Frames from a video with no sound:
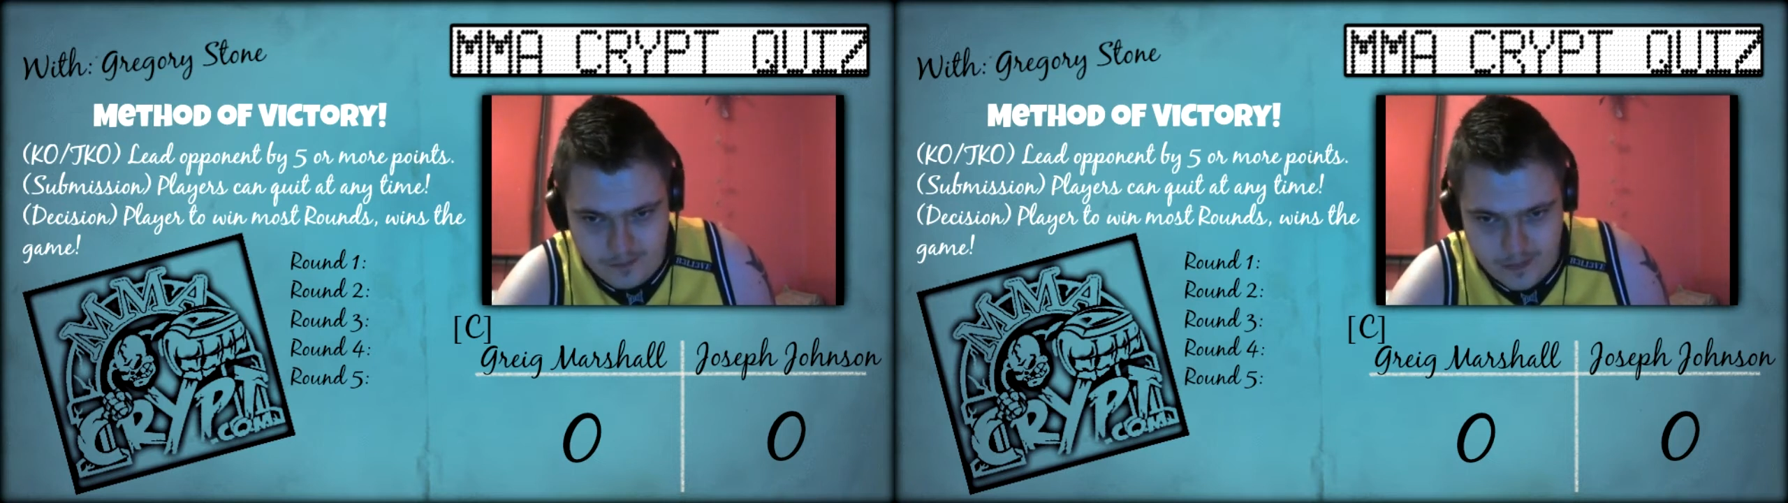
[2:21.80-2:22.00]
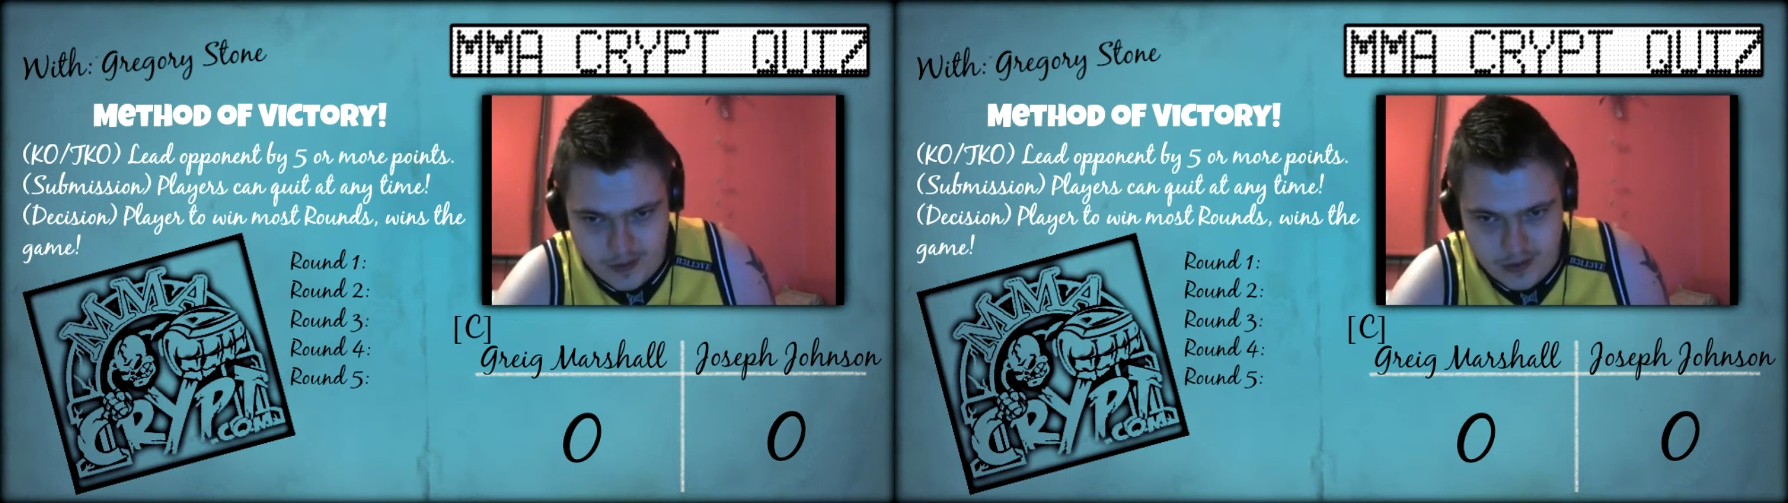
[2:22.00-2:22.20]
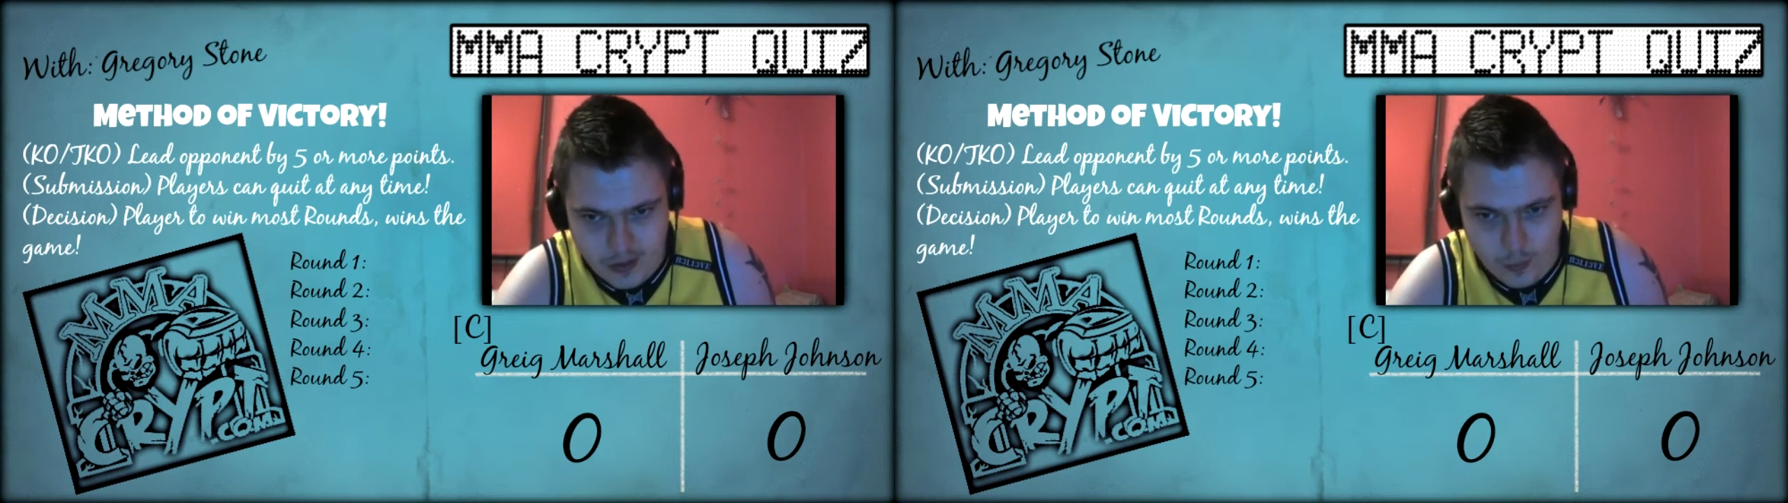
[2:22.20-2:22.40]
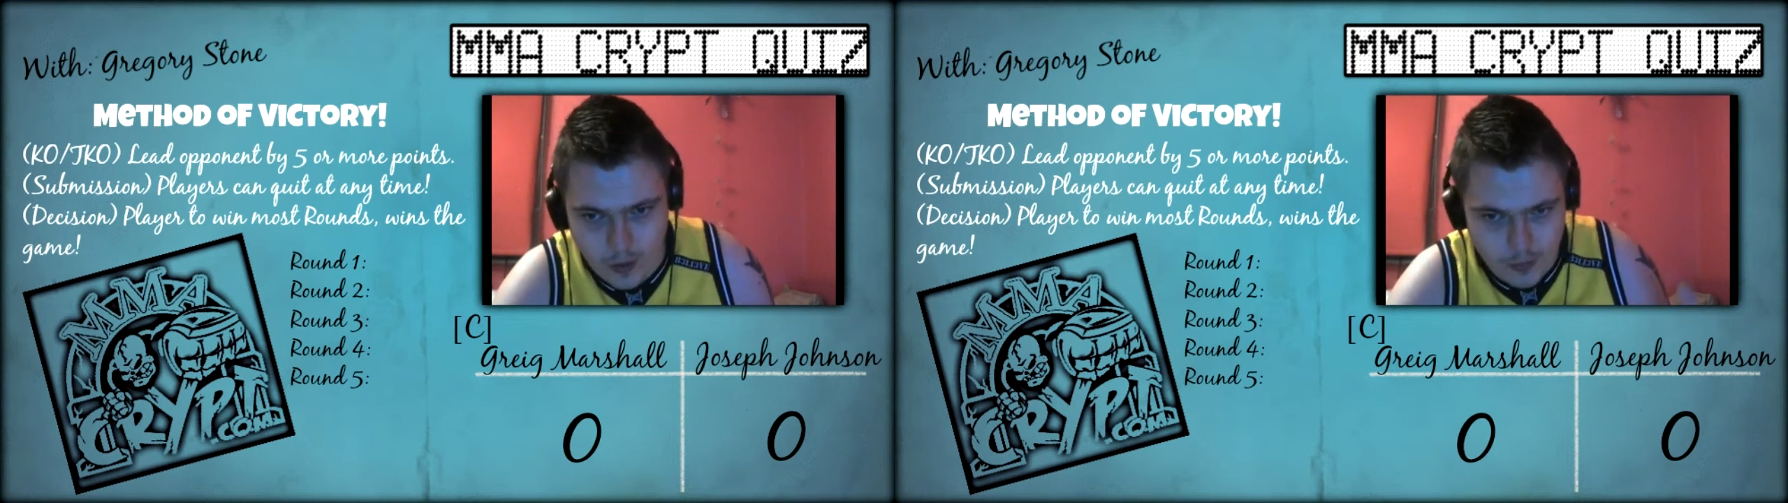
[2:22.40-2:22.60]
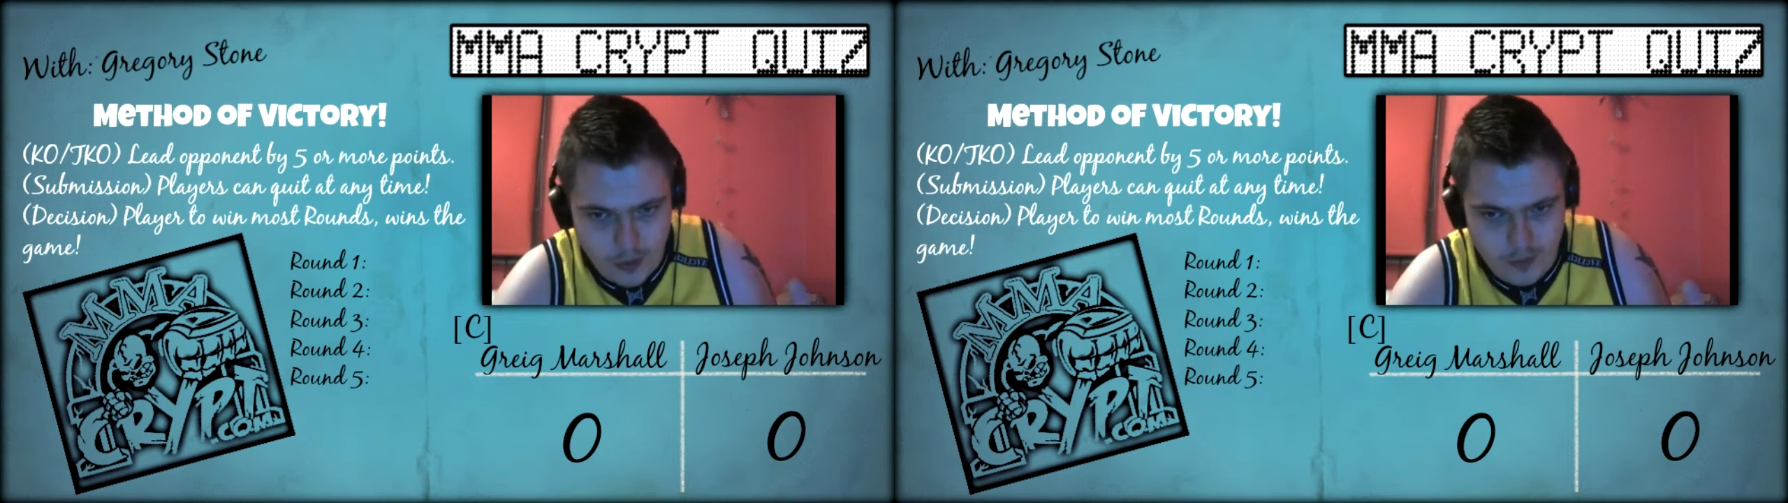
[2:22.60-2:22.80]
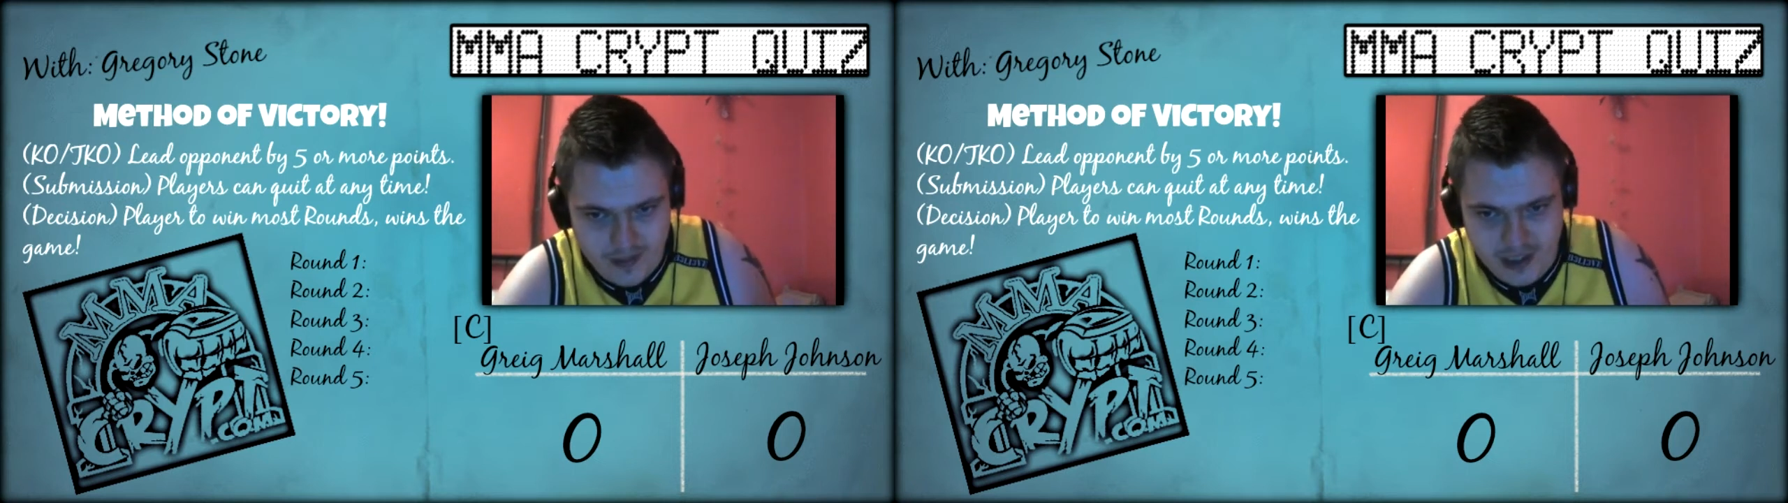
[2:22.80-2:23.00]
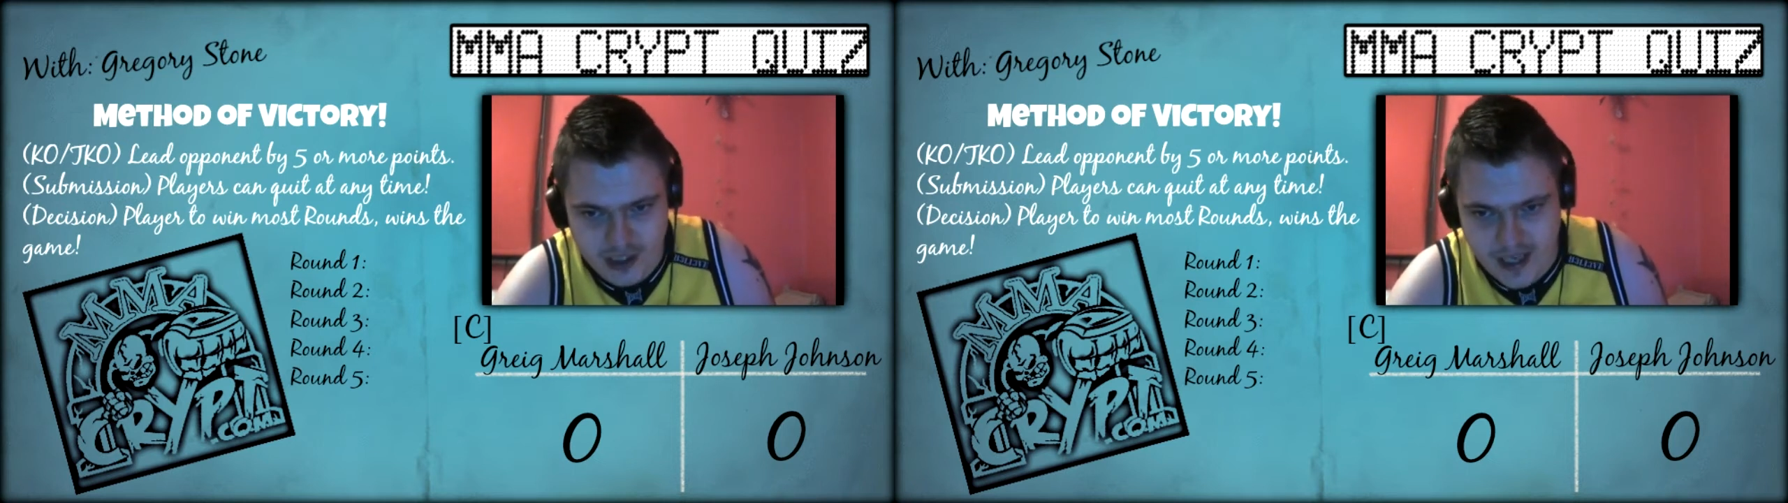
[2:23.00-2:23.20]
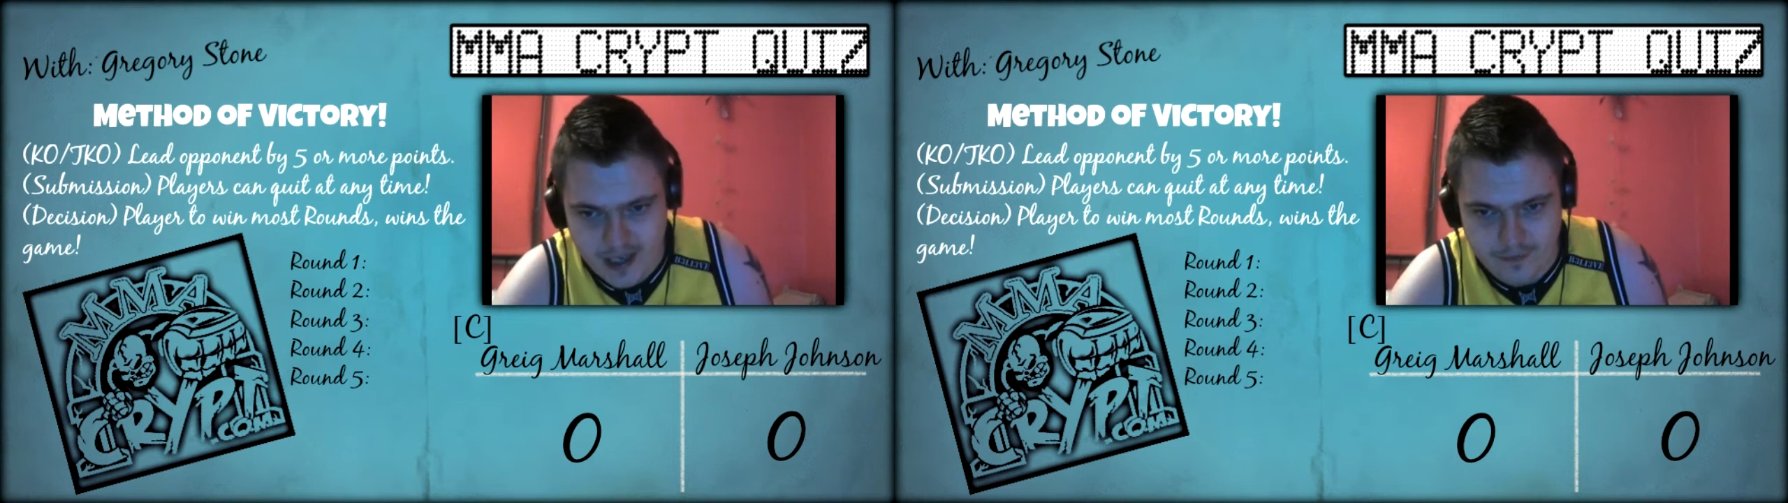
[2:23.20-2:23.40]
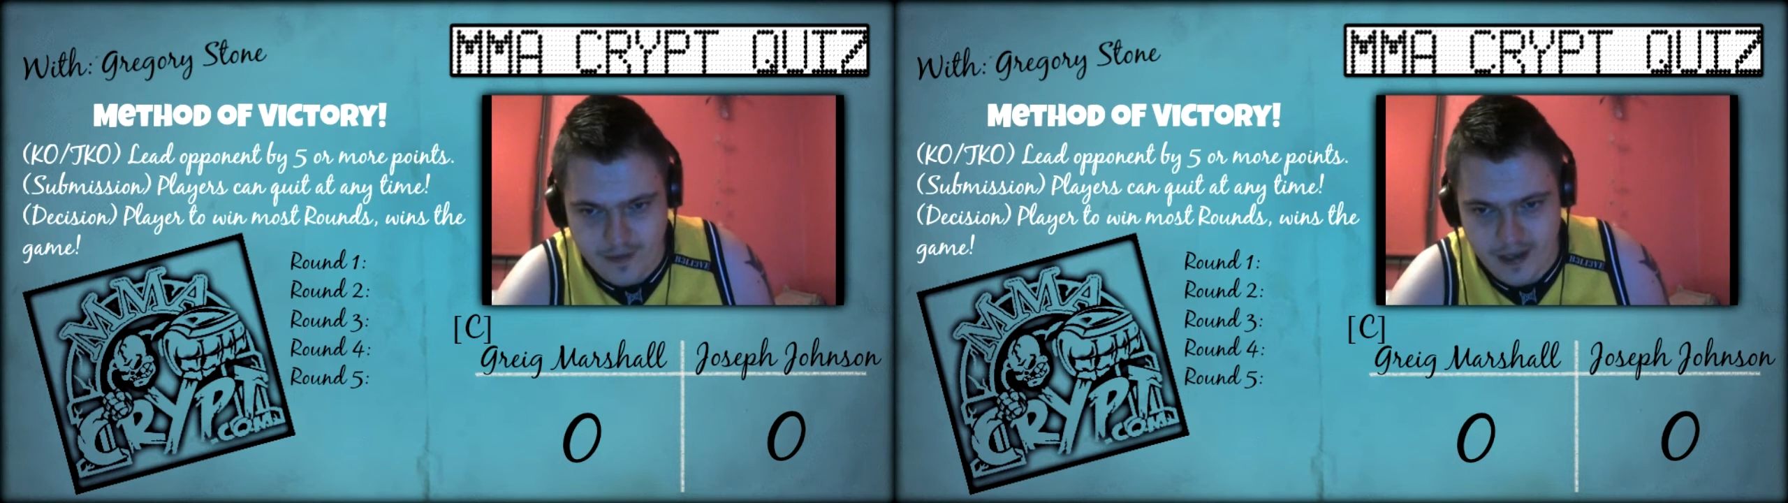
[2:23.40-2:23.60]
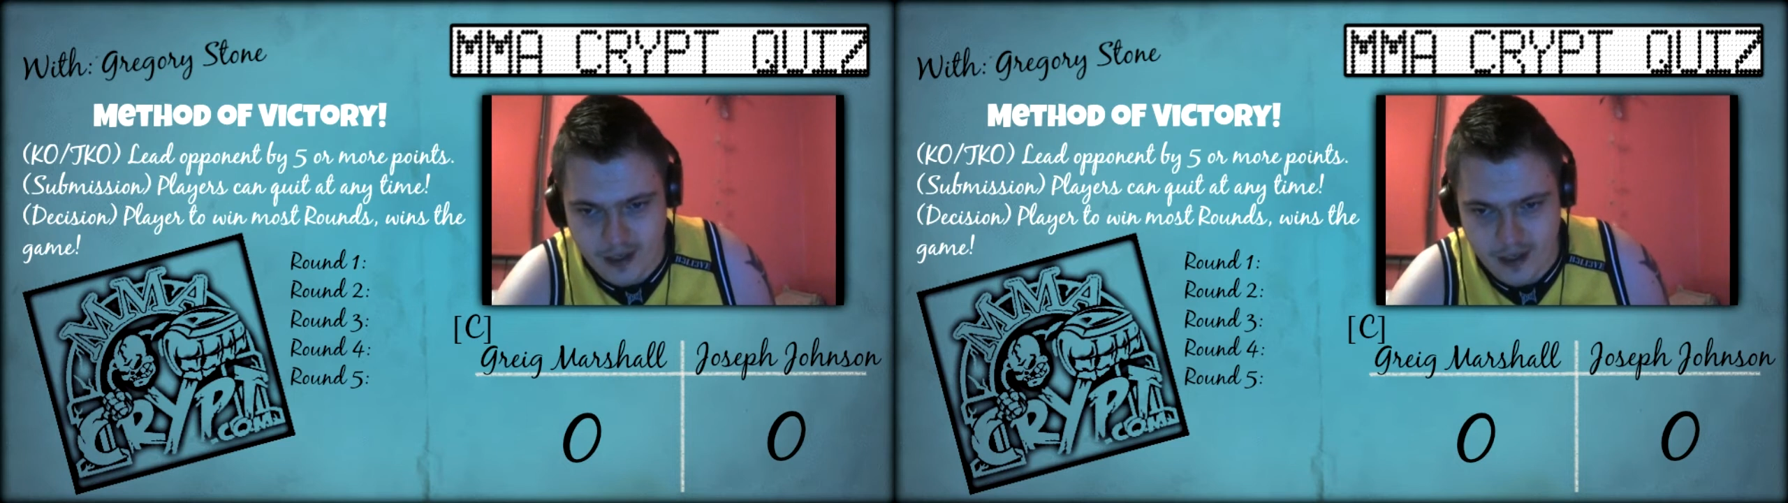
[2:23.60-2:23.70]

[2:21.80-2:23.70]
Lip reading: So what move did she start the fight